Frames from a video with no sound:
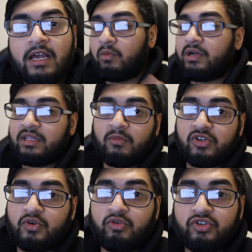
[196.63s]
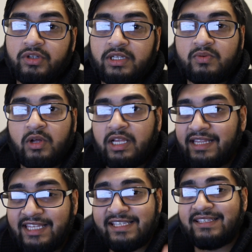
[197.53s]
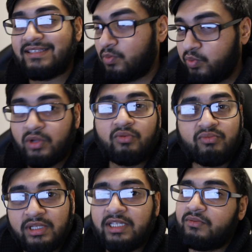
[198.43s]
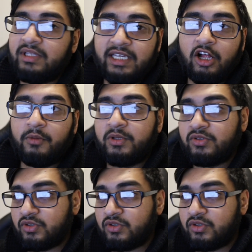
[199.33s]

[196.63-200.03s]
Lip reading: but one of the most crucial as well, and this will really, really help you.